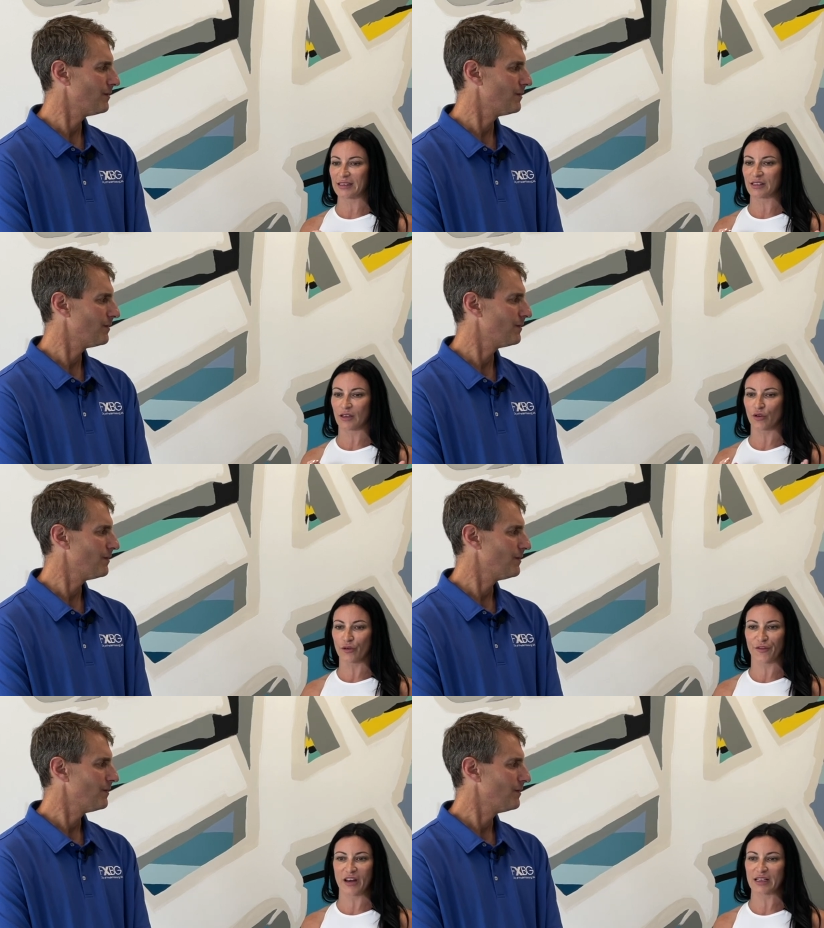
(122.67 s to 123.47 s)
Speaker 1: it's
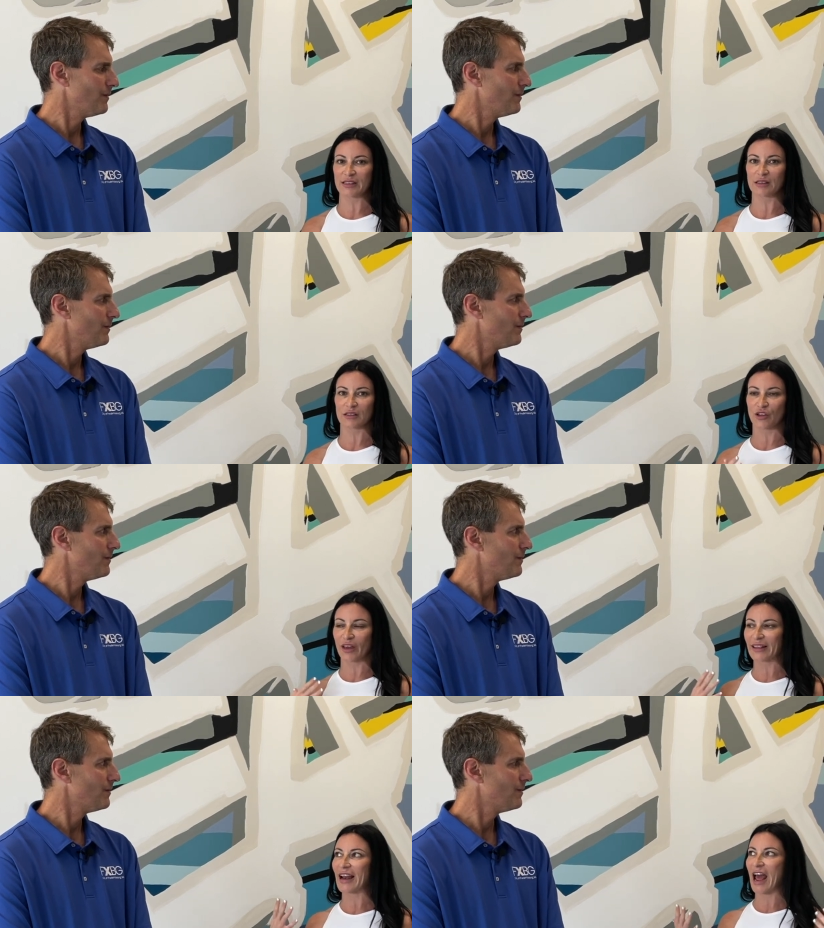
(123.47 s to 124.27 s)
group fitness, so you
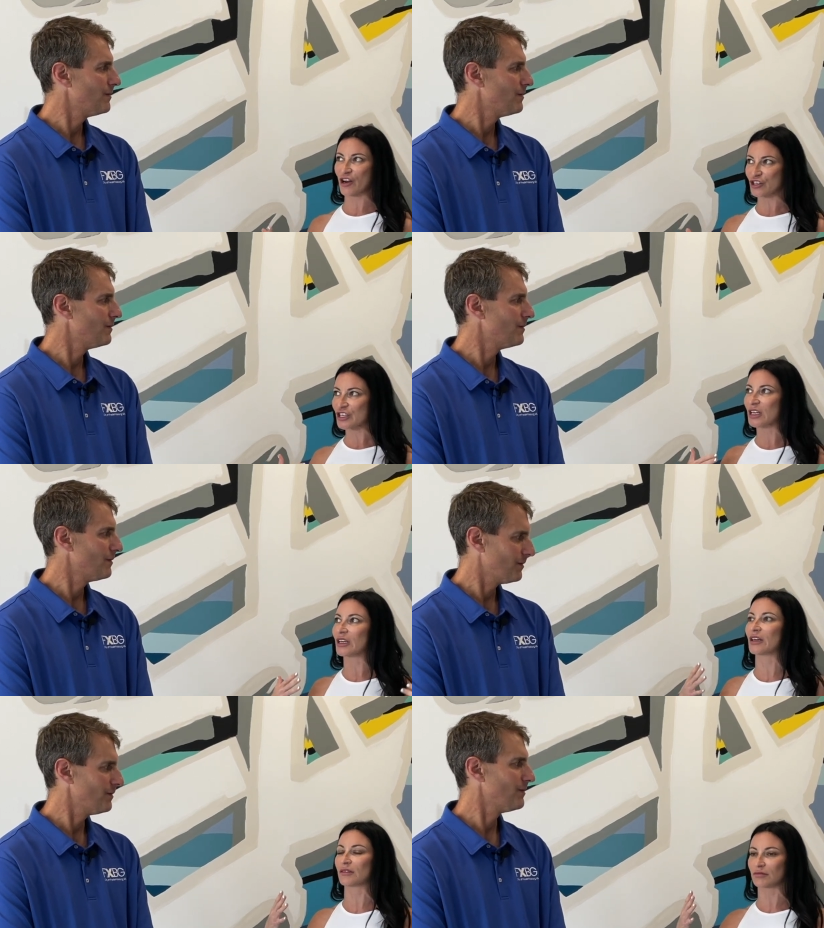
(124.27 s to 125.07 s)
get that
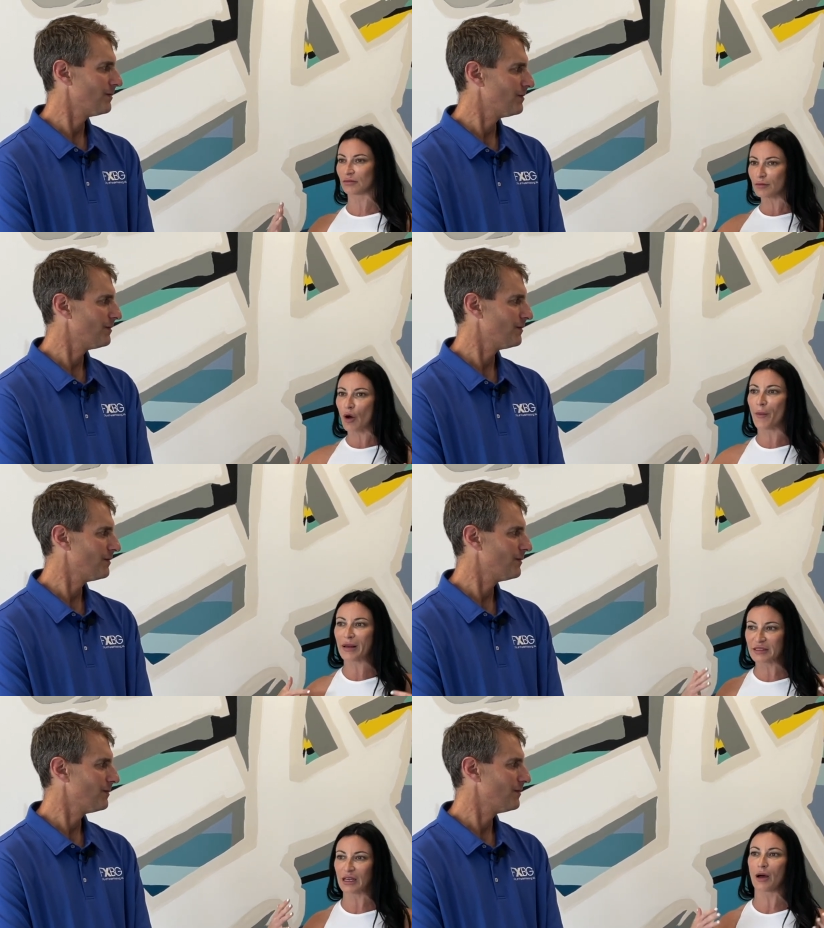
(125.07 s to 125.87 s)
energy and
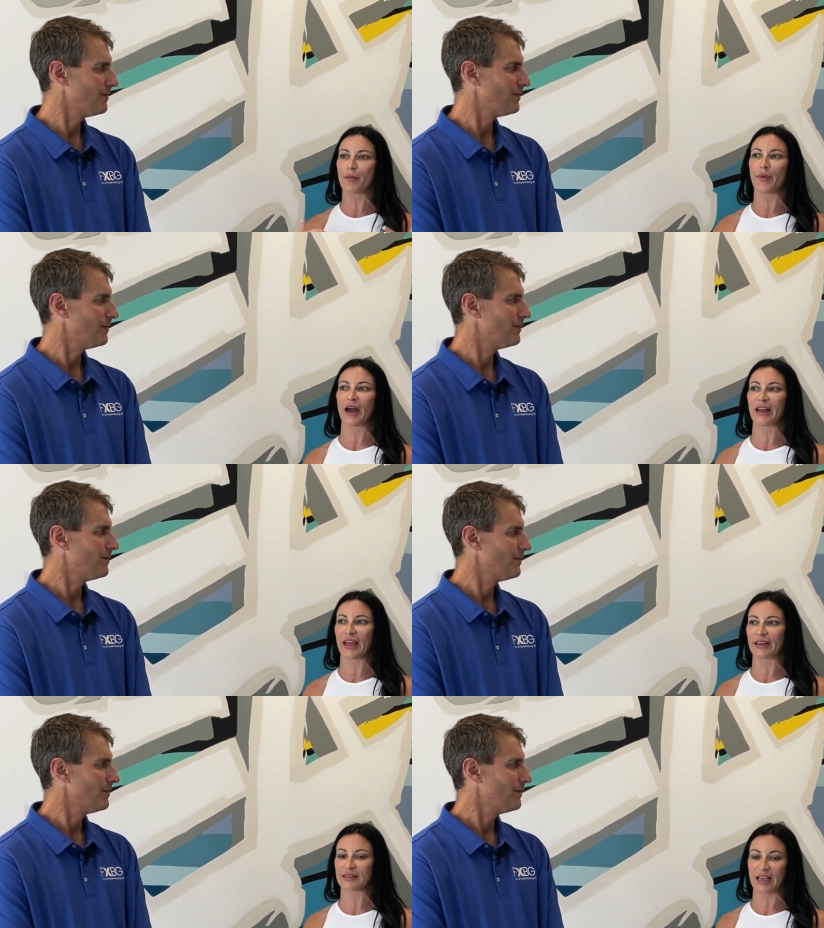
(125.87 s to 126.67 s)
momentum, but
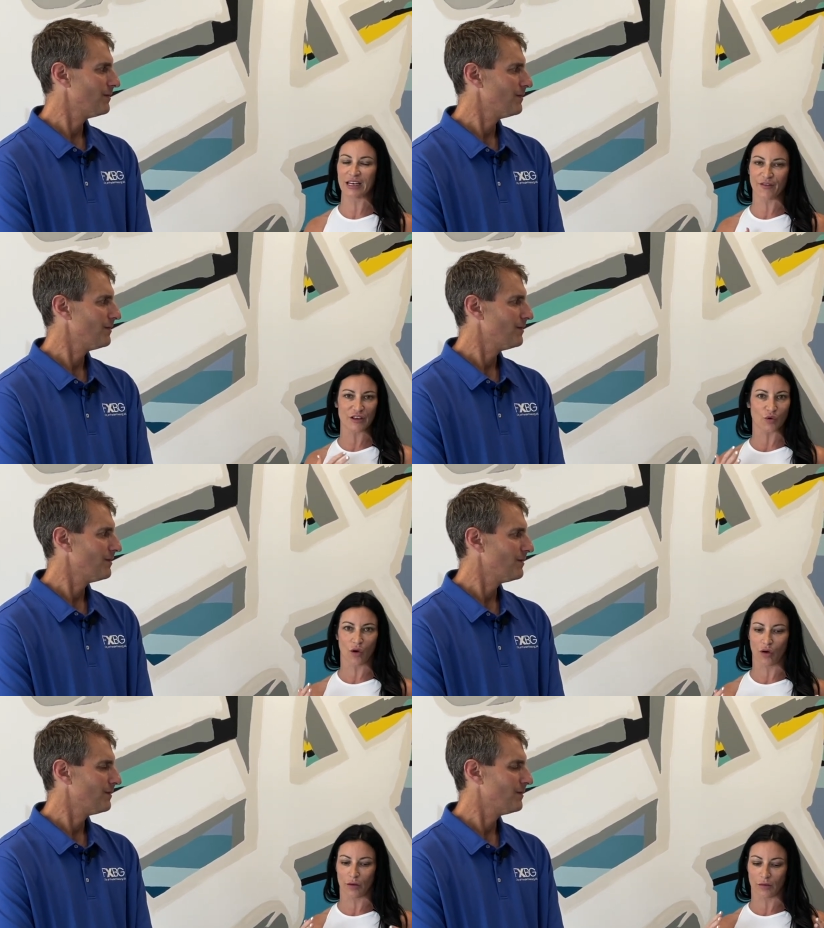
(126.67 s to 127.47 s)
it's
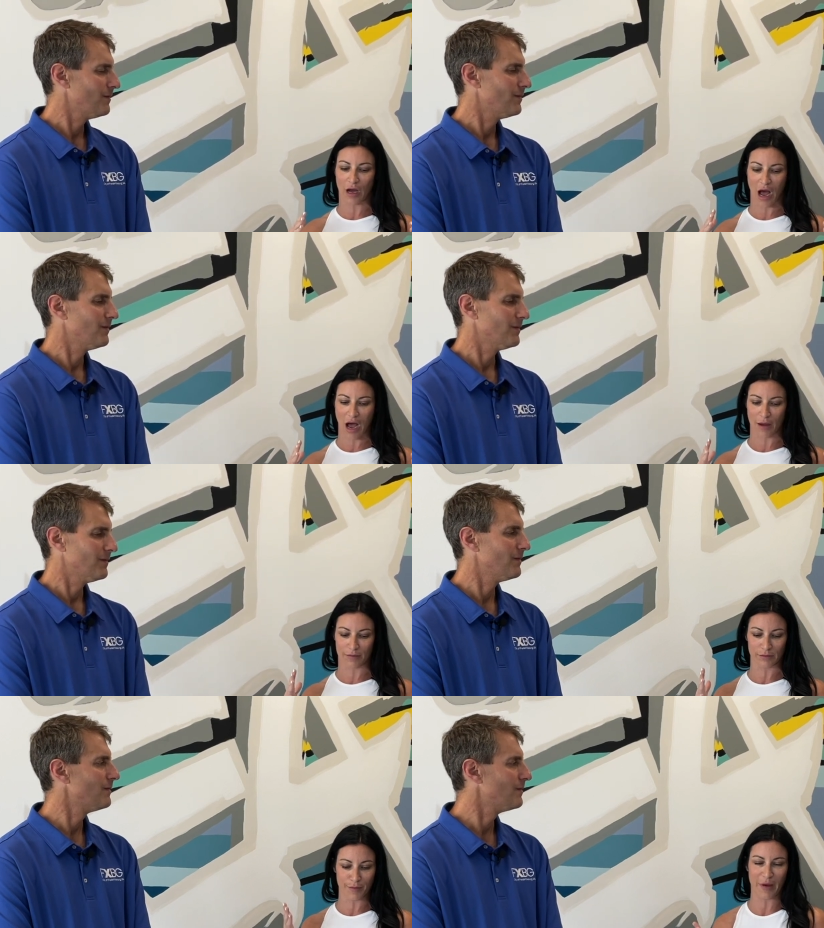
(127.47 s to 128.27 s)
individual
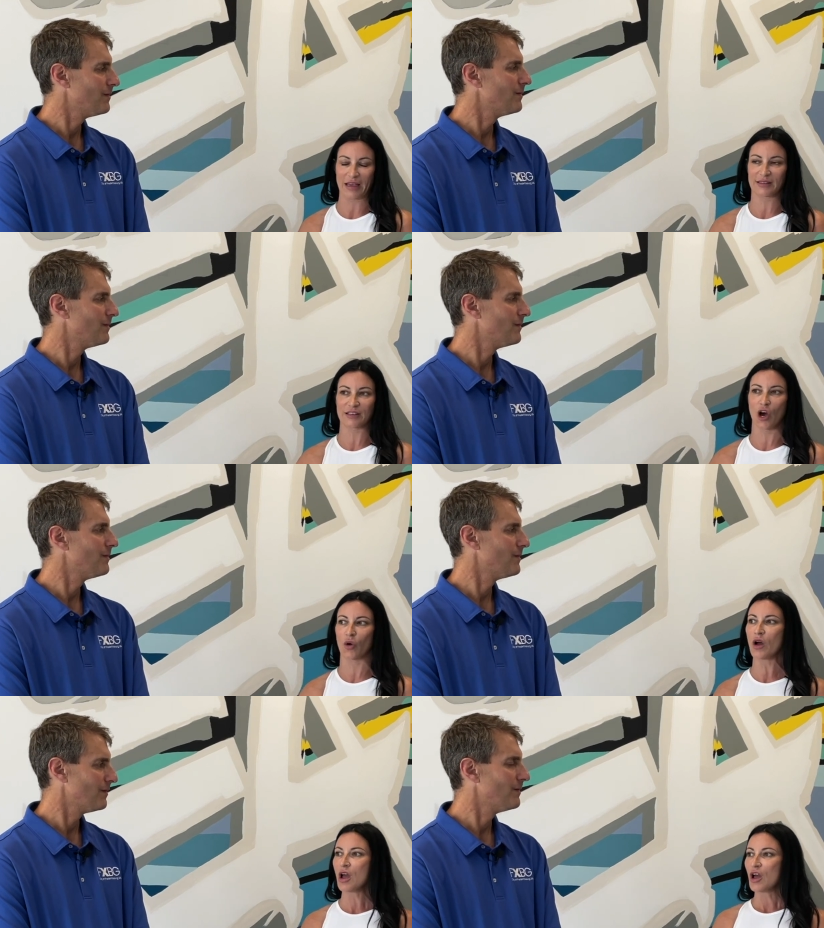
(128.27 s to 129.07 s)
um, based.
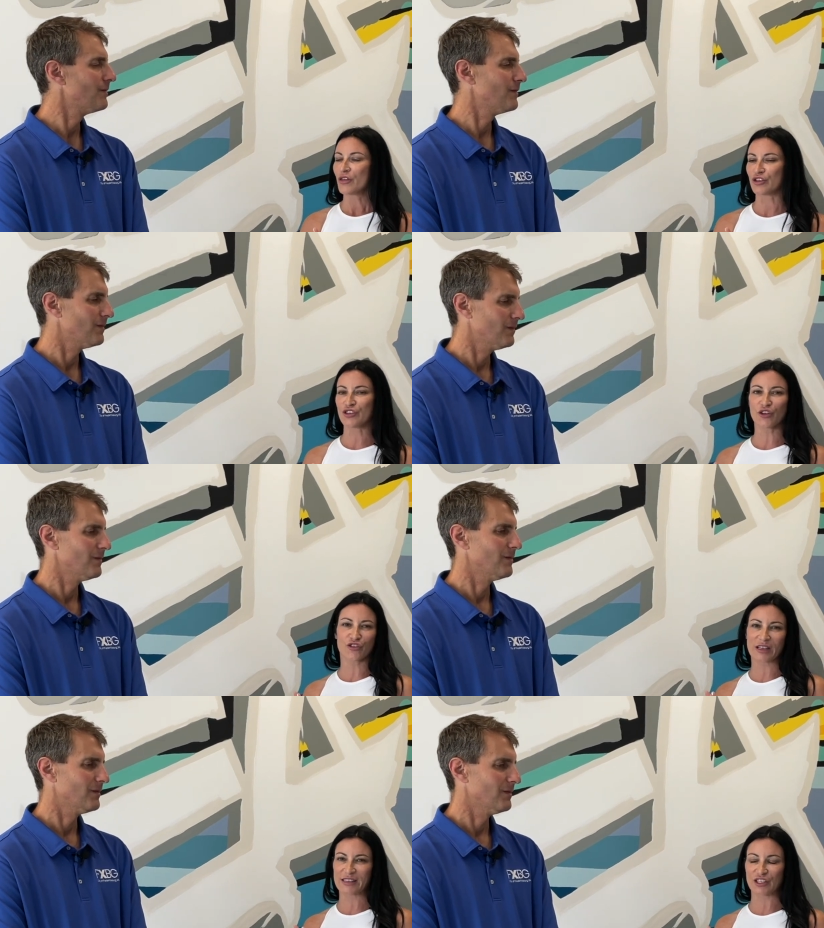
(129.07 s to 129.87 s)
So there's no
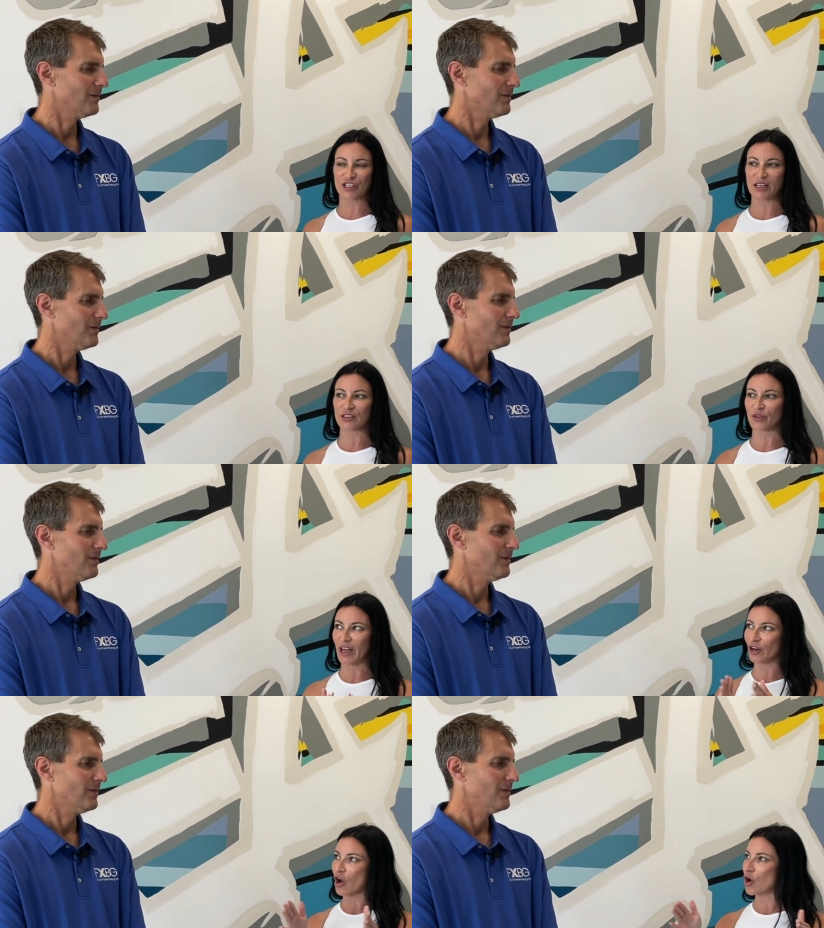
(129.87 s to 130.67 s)
transitions. You
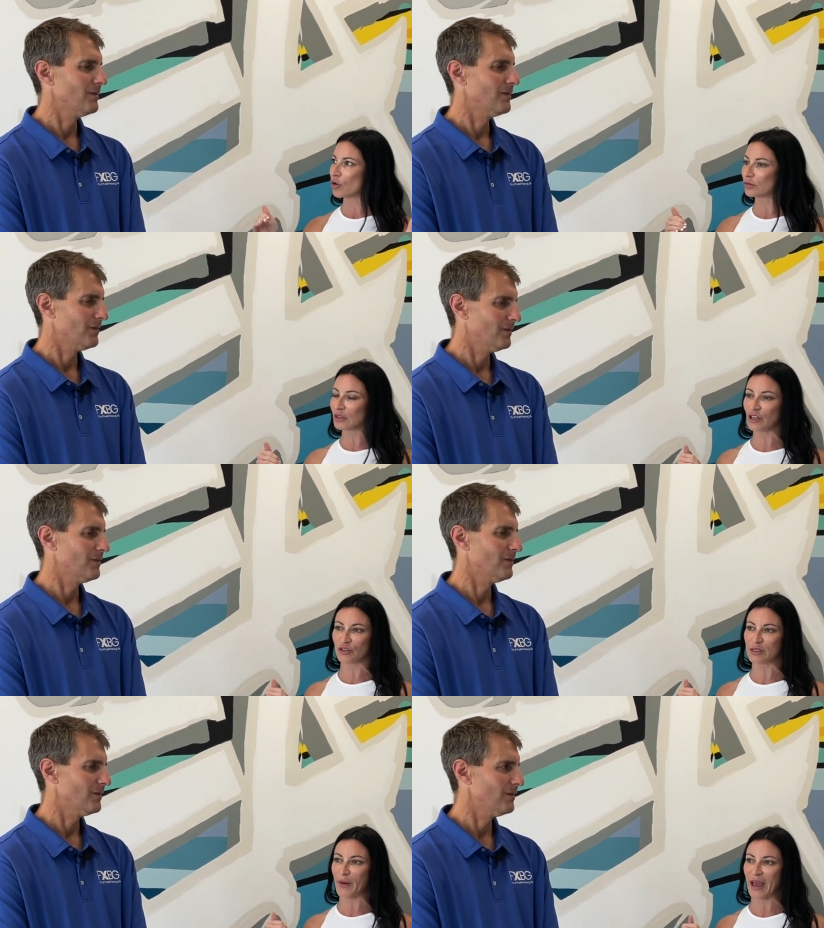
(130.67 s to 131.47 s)
get your own
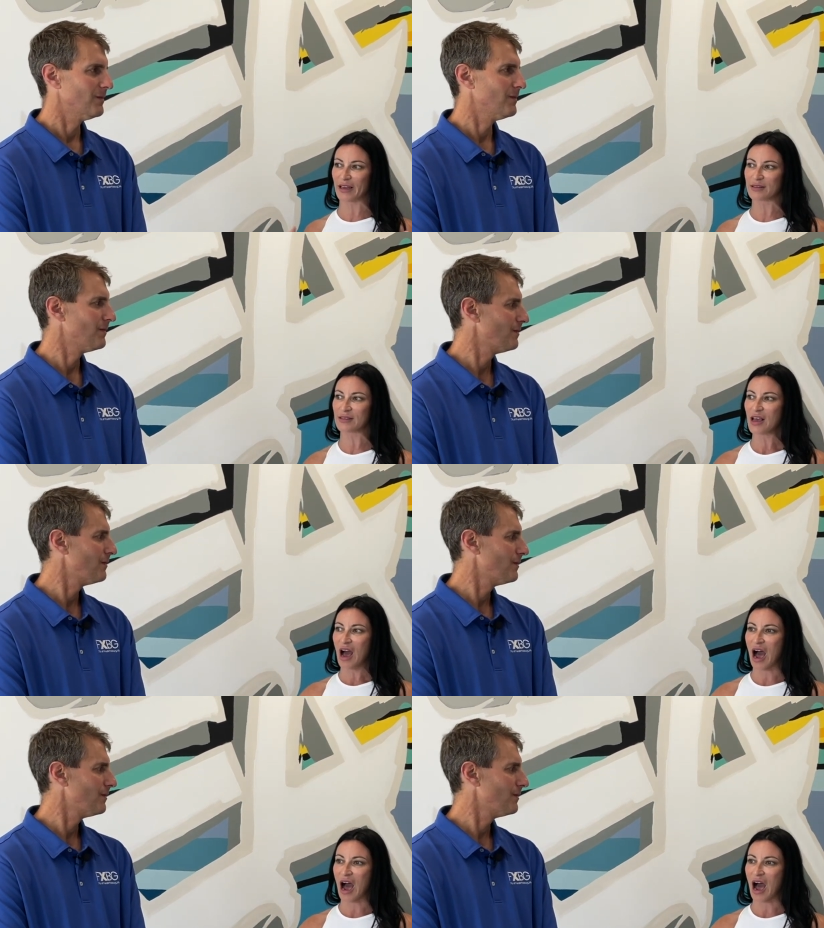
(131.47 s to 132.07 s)
little space.